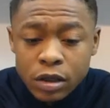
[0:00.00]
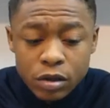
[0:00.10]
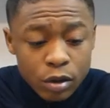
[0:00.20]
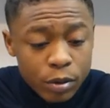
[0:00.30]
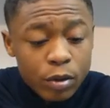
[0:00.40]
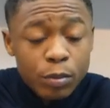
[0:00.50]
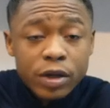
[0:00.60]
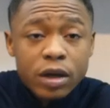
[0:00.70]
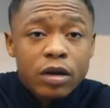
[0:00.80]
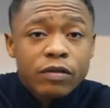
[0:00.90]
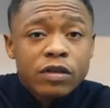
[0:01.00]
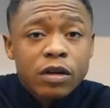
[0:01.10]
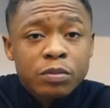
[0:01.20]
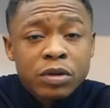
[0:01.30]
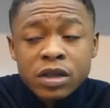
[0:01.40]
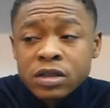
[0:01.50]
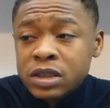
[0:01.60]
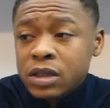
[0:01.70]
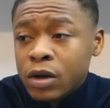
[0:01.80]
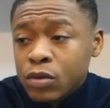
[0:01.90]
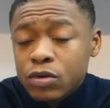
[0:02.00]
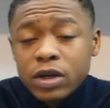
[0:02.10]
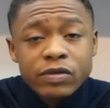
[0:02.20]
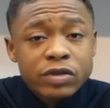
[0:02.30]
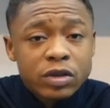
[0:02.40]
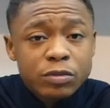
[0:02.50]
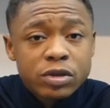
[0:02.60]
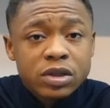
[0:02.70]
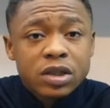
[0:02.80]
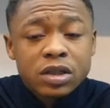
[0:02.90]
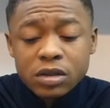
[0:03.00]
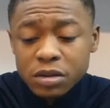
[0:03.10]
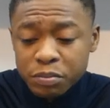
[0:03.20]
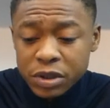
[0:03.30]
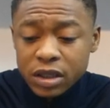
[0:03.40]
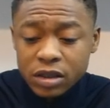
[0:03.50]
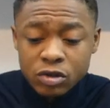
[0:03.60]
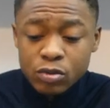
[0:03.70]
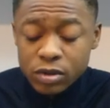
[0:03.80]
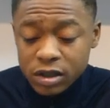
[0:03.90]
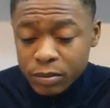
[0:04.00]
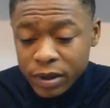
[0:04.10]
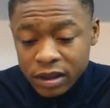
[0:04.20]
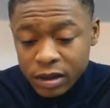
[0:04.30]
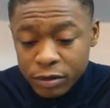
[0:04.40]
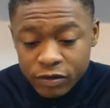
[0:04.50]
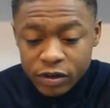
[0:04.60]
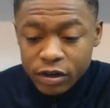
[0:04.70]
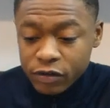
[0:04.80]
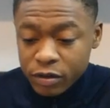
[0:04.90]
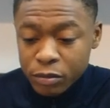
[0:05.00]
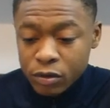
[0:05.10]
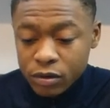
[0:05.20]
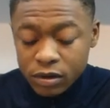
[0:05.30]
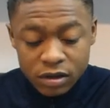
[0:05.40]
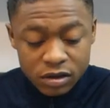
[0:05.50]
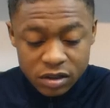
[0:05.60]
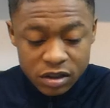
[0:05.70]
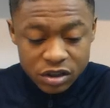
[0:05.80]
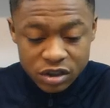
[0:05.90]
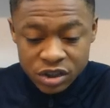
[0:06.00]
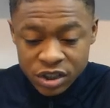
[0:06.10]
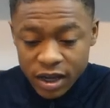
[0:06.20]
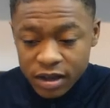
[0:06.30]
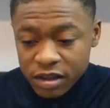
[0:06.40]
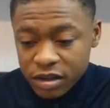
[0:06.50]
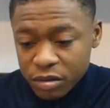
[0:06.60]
You lot know me, I love young players at all levels. I'm always going to be here talking about them, if for nothing more than just chat.